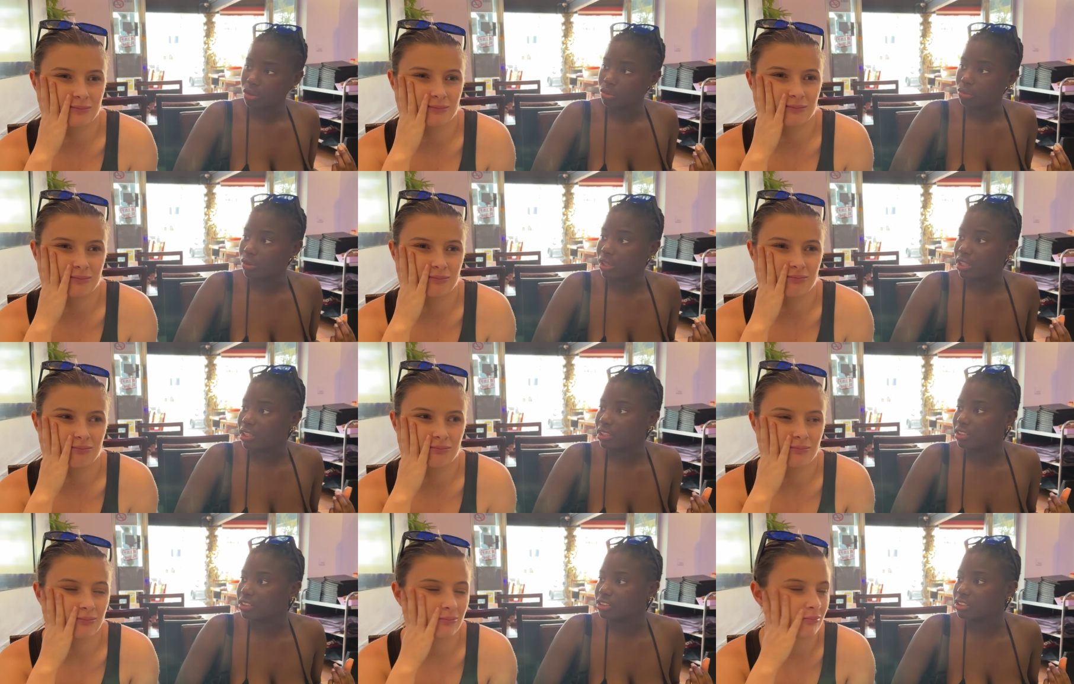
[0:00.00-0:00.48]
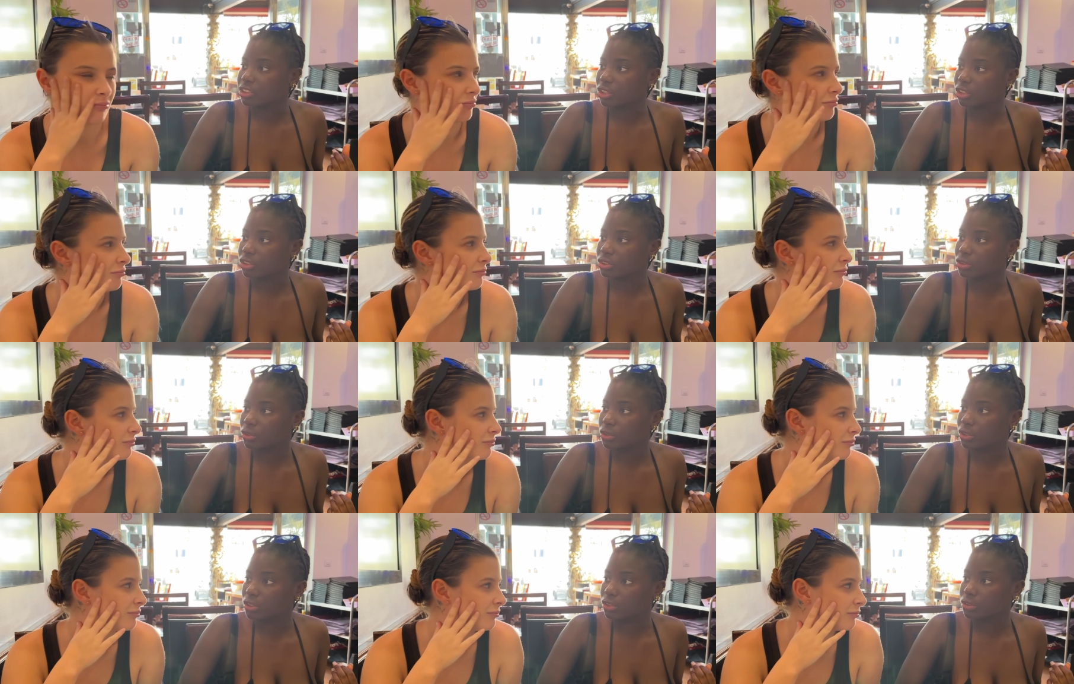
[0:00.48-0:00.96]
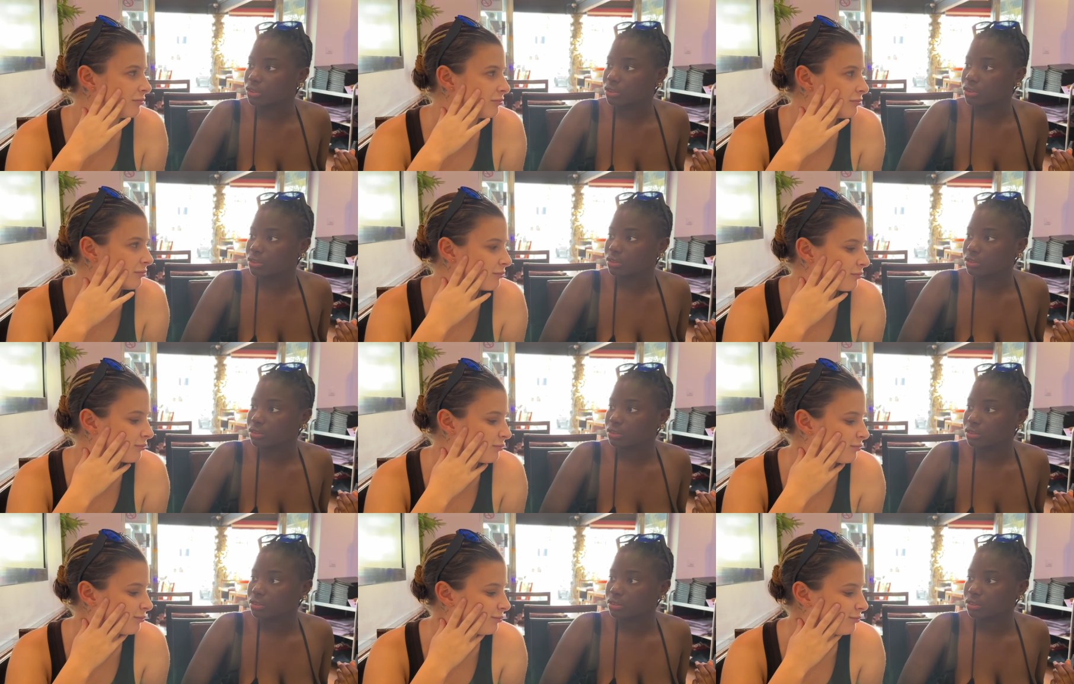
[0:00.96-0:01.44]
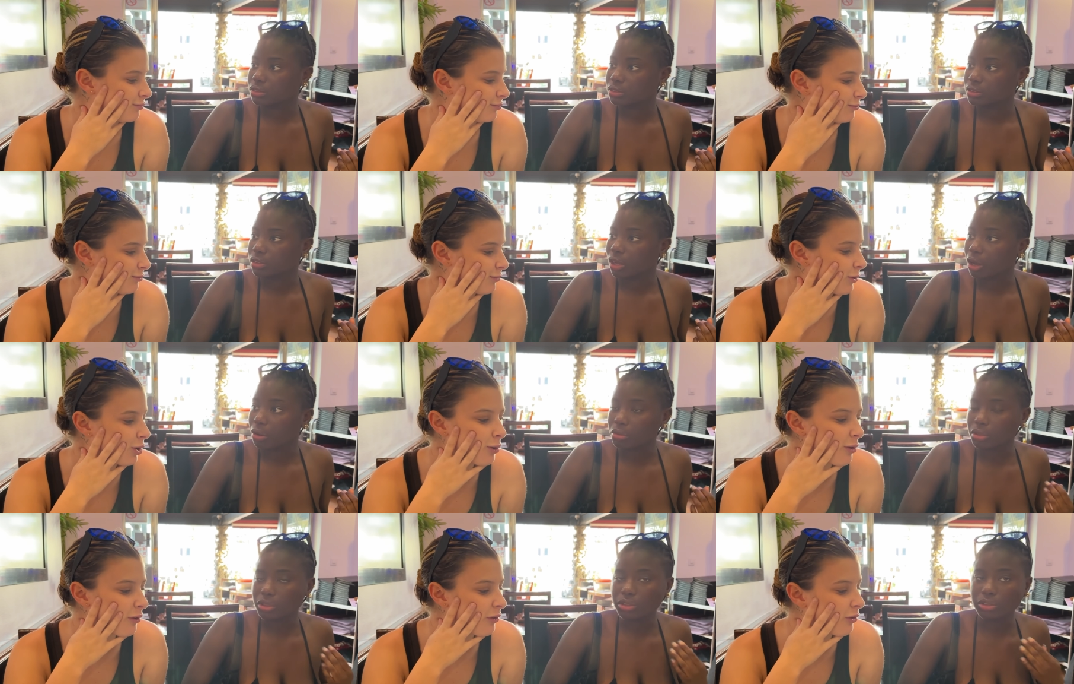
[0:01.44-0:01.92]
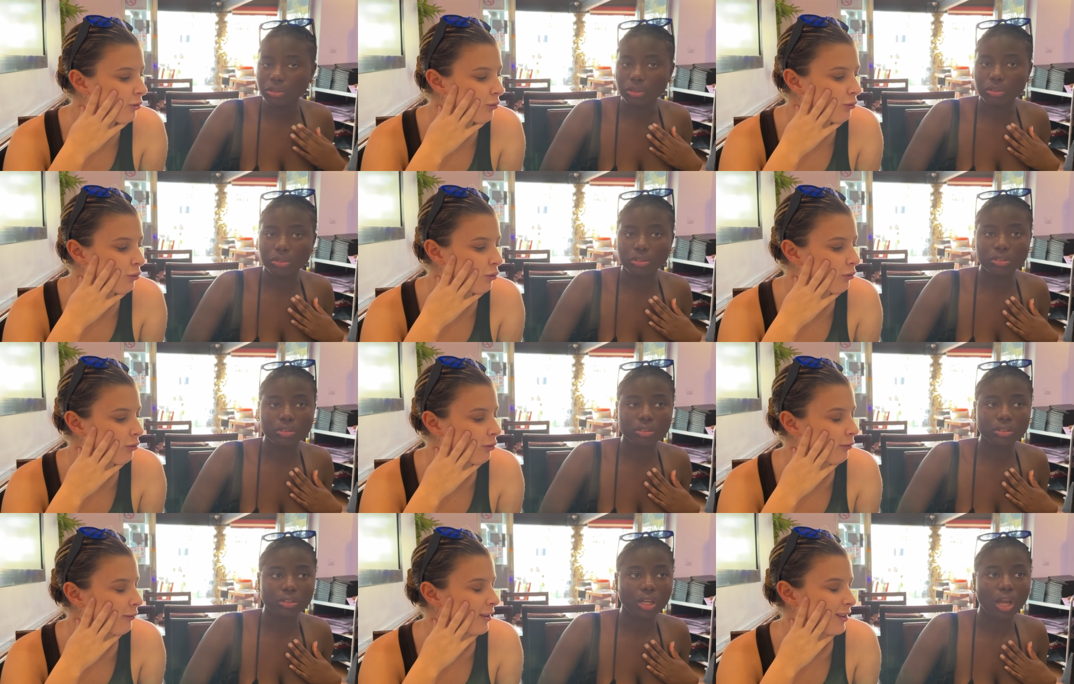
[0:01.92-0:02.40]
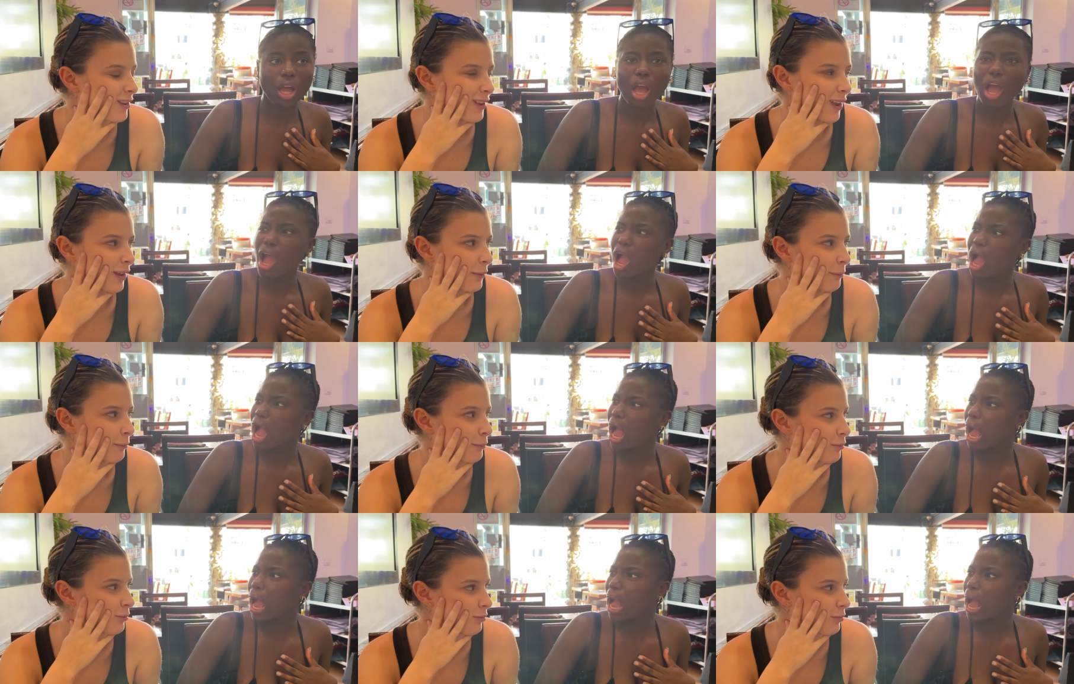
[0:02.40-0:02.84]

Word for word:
Speaker 1: Well, it's not No, it's It's like